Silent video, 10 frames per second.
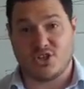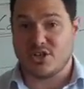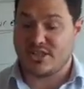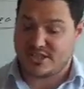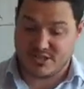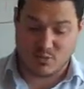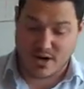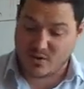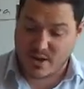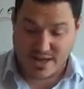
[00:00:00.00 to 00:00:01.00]
You're going to see
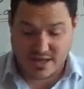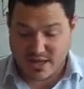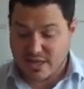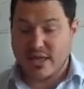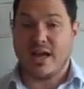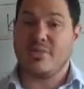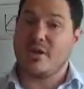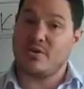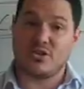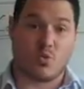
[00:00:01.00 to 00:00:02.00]
right away
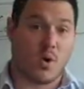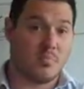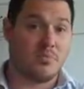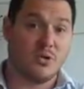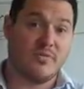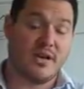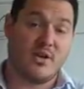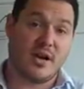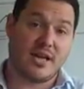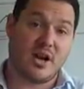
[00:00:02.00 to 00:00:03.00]
there is one blue
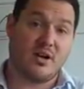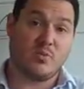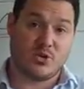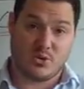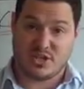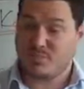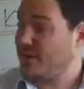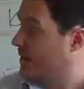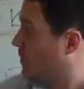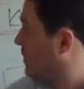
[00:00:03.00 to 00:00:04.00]
video icon which will
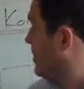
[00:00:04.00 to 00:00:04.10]
explain what